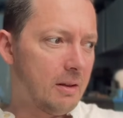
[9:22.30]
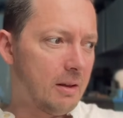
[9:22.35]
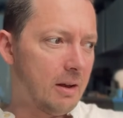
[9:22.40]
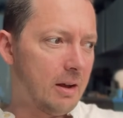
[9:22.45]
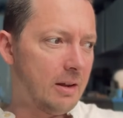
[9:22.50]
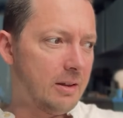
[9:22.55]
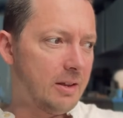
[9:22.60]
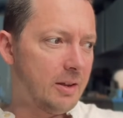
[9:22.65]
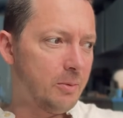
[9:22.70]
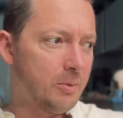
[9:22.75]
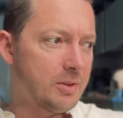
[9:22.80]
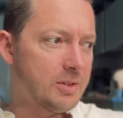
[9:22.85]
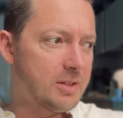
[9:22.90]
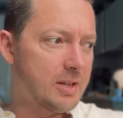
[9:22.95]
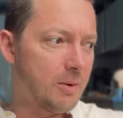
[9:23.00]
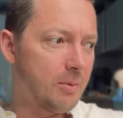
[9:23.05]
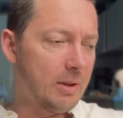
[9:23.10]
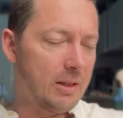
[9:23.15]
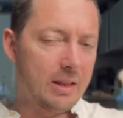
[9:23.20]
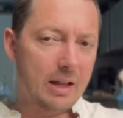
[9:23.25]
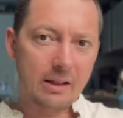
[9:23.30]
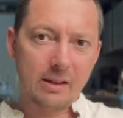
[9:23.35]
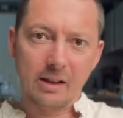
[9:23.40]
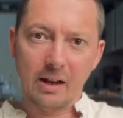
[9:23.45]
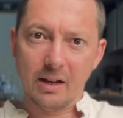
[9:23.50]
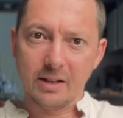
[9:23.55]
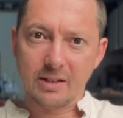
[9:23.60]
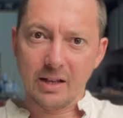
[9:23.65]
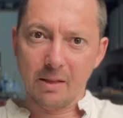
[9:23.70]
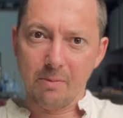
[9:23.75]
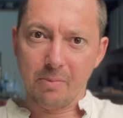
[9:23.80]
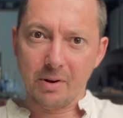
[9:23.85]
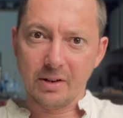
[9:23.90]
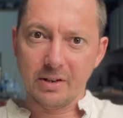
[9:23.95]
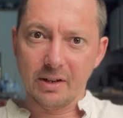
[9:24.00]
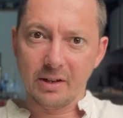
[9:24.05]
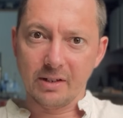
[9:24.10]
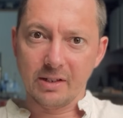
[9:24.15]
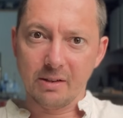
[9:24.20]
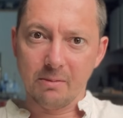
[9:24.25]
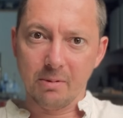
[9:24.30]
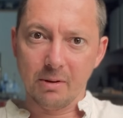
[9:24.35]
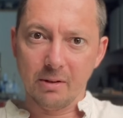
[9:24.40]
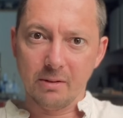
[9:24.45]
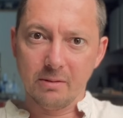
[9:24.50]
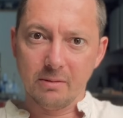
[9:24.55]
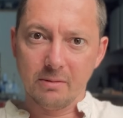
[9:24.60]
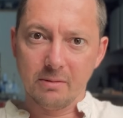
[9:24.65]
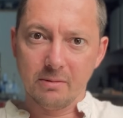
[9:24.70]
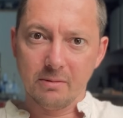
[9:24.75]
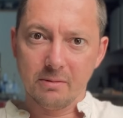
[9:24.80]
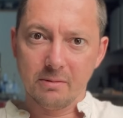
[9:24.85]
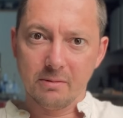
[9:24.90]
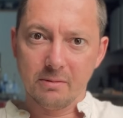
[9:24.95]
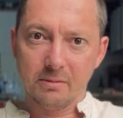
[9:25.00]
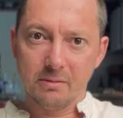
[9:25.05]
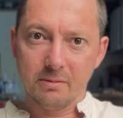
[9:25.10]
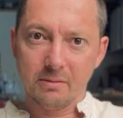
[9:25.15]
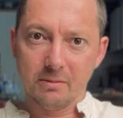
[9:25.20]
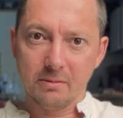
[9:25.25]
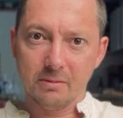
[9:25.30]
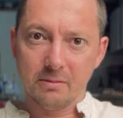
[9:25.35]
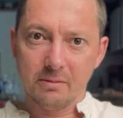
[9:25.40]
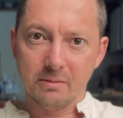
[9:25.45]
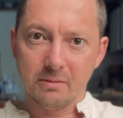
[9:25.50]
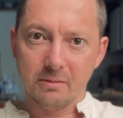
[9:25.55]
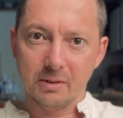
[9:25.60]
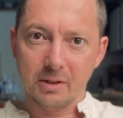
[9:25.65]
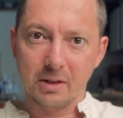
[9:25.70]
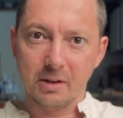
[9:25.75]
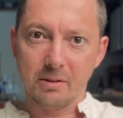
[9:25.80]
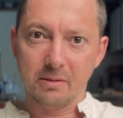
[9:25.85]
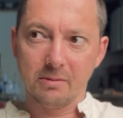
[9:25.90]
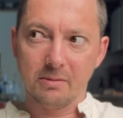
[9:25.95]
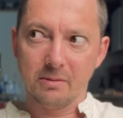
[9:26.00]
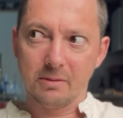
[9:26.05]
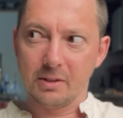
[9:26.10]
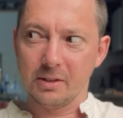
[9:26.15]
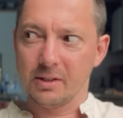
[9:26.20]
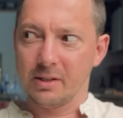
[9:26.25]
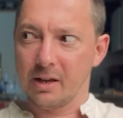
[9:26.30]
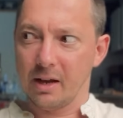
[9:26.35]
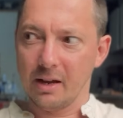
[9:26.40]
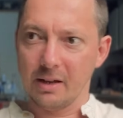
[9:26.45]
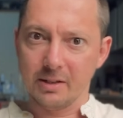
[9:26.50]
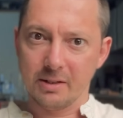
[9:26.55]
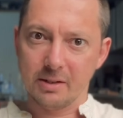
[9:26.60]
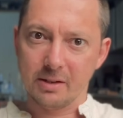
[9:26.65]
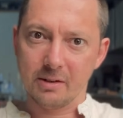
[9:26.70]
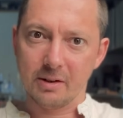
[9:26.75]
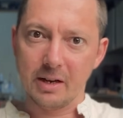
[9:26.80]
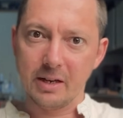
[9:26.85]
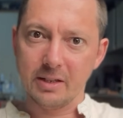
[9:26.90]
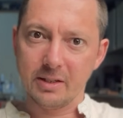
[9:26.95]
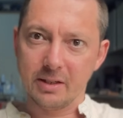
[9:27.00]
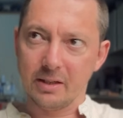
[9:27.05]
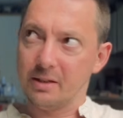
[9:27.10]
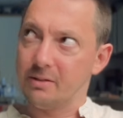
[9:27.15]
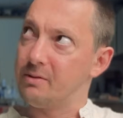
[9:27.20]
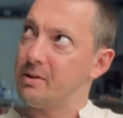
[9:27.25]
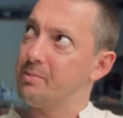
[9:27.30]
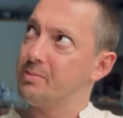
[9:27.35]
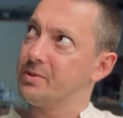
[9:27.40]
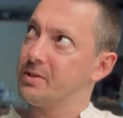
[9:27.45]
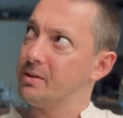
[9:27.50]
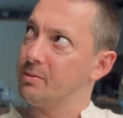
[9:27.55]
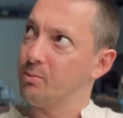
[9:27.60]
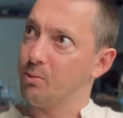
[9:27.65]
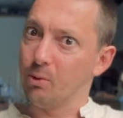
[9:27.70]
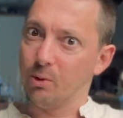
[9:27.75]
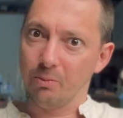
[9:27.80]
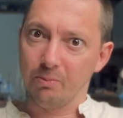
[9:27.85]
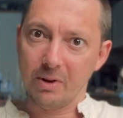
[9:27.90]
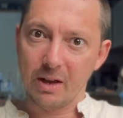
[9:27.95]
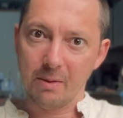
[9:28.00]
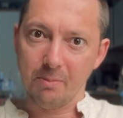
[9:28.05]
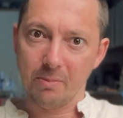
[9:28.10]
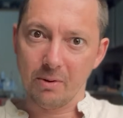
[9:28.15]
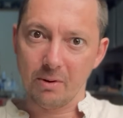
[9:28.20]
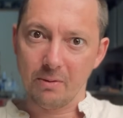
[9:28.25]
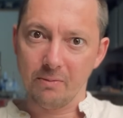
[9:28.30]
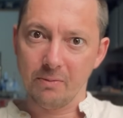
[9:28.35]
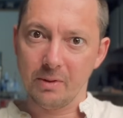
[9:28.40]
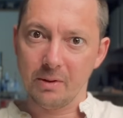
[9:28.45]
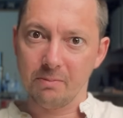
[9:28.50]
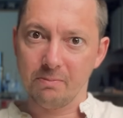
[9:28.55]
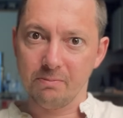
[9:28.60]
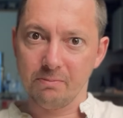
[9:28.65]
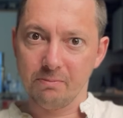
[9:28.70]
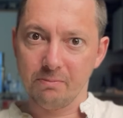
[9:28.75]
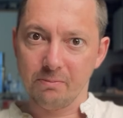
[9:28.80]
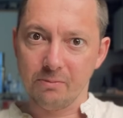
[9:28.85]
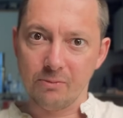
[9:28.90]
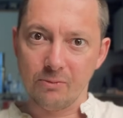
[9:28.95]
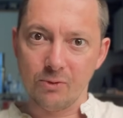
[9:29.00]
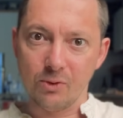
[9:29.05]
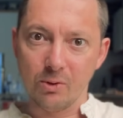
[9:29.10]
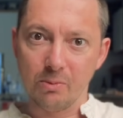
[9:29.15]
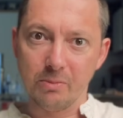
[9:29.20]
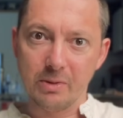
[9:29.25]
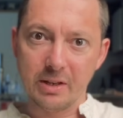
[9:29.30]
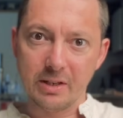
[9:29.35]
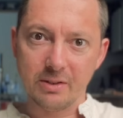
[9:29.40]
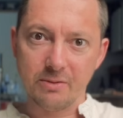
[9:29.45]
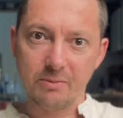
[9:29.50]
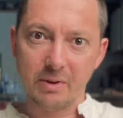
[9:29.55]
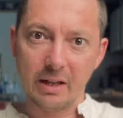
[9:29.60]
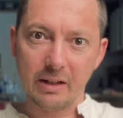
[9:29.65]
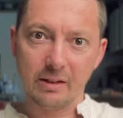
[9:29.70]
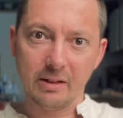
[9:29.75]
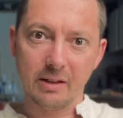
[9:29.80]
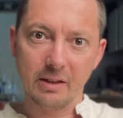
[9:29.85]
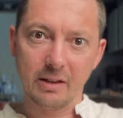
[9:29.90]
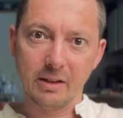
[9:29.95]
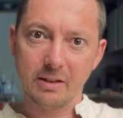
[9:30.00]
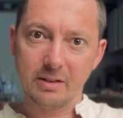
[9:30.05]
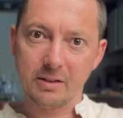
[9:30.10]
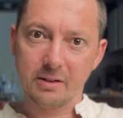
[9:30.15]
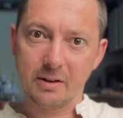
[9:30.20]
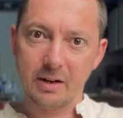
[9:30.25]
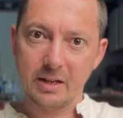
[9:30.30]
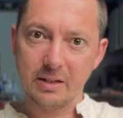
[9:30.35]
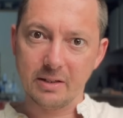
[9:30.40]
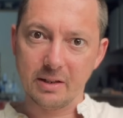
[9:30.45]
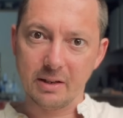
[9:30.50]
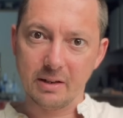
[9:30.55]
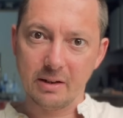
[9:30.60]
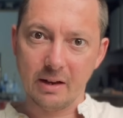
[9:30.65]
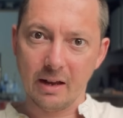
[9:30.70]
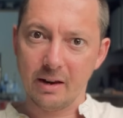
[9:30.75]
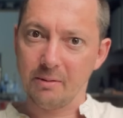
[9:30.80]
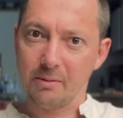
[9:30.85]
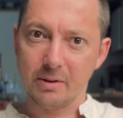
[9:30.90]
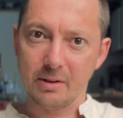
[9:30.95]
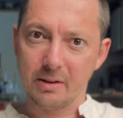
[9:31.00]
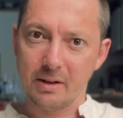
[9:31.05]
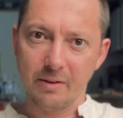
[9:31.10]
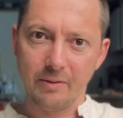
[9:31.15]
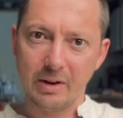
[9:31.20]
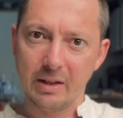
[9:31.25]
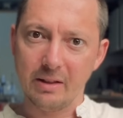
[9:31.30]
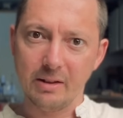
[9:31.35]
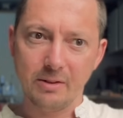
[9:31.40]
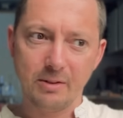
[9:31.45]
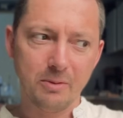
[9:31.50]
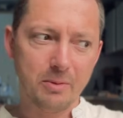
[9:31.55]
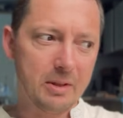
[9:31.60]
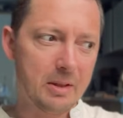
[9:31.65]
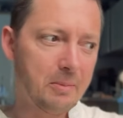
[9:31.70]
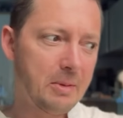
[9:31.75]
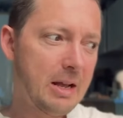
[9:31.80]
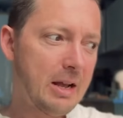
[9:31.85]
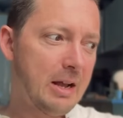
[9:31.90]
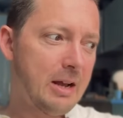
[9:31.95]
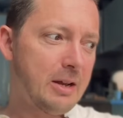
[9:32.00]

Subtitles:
And you would say, well, that guy's unpredictable. You know, this guy's crazy. He rips the wallpaper of the room he's renting. He's crazy. I don't want to have anything to do with him.